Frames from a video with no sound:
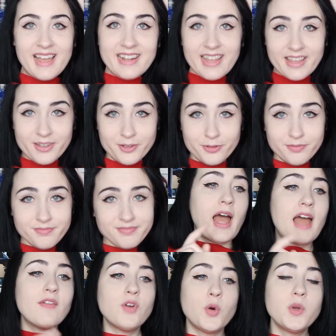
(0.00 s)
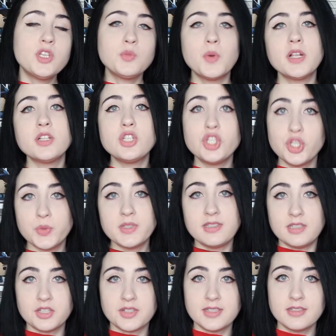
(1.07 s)
Anywho, I've always wanted to do a
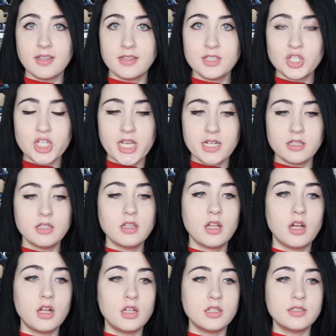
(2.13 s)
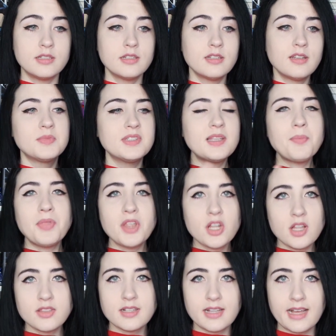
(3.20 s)
series on this channel called something
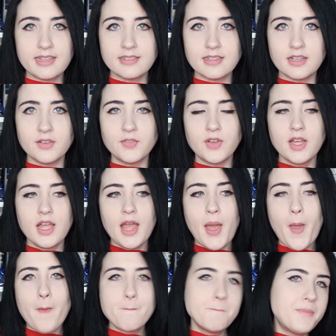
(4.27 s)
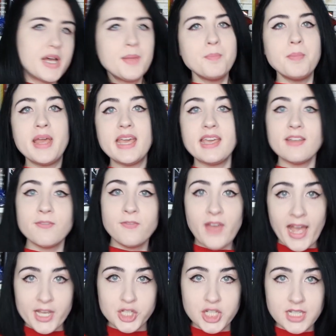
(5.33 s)
along the lines of But Make It
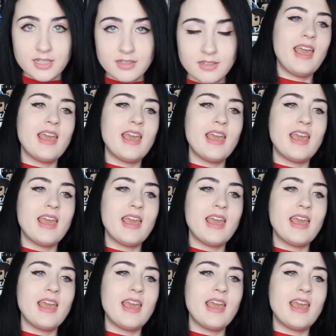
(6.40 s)
Fashion.